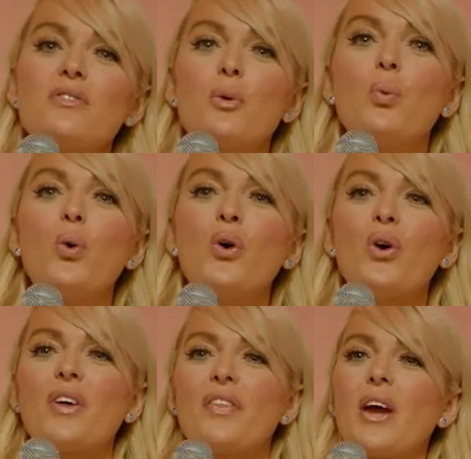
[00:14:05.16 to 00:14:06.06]
of the
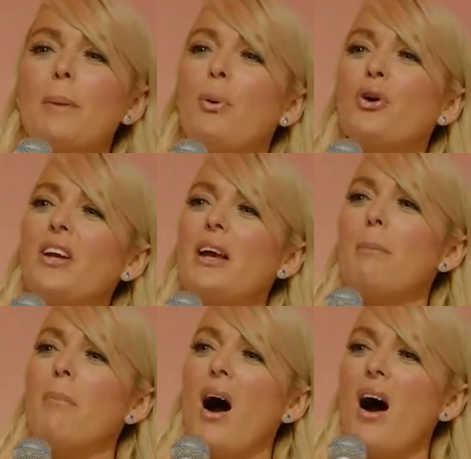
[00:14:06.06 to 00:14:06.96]
work that I put
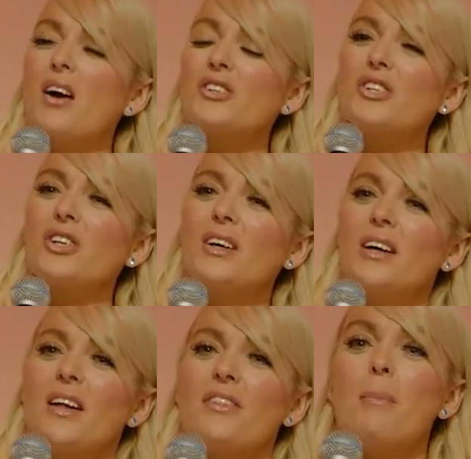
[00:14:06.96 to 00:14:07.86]
in March,
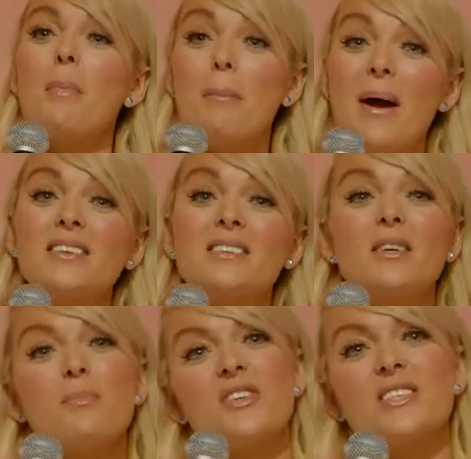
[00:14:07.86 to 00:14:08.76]
the
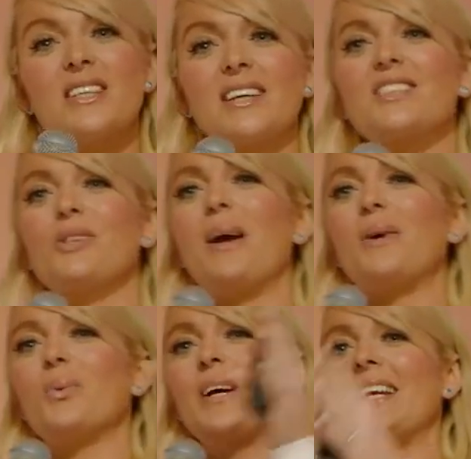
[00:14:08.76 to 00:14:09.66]
momentum, the 6 to
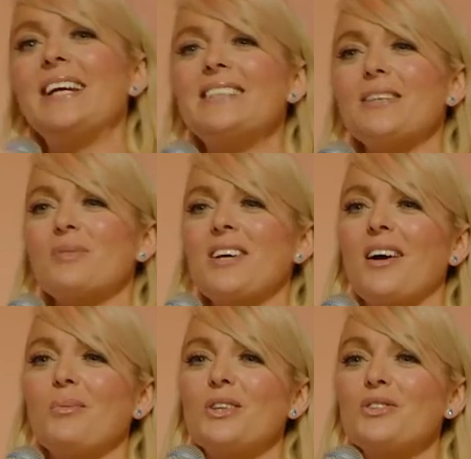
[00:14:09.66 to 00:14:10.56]
8 week lead-up
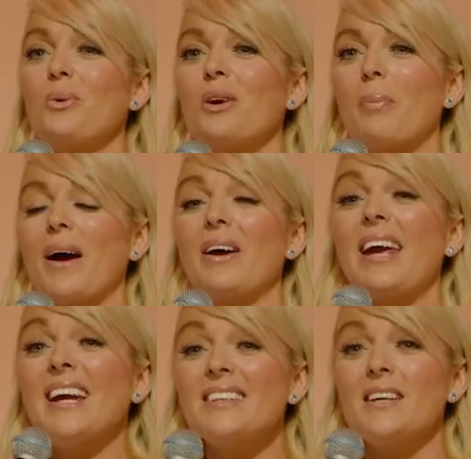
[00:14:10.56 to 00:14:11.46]
time we talk about
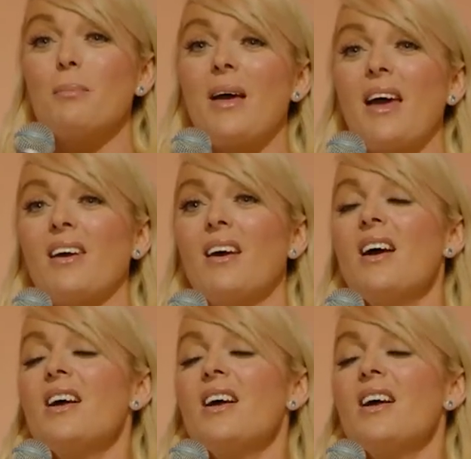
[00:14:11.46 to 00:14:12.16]
hit in May.